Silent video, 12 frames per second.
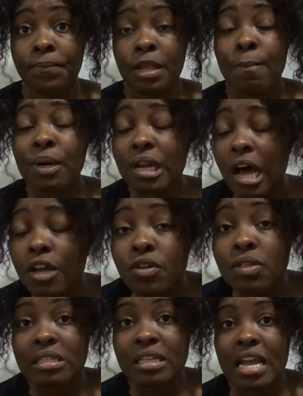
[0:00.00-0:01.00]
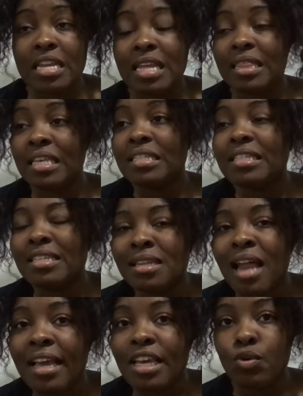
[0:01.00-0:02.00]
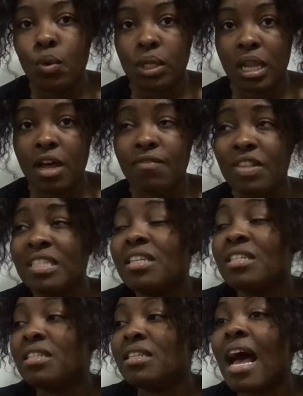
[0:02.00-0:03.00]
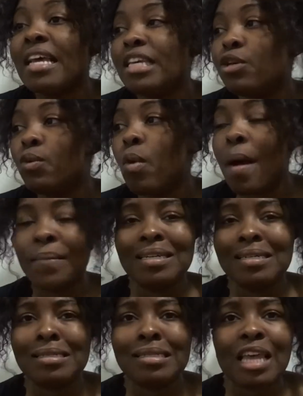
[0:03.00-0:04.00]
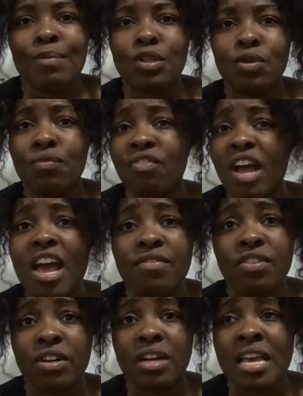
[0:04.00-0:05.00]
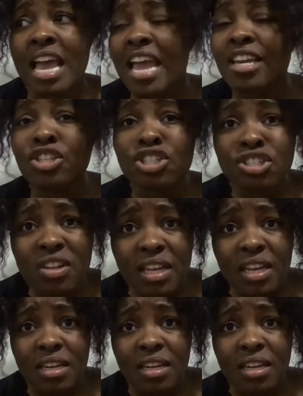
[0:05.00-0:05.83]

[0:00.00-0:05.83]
but understand that this does not equal love. This does not equal I'm going to stay with you forever. And it shouldn't.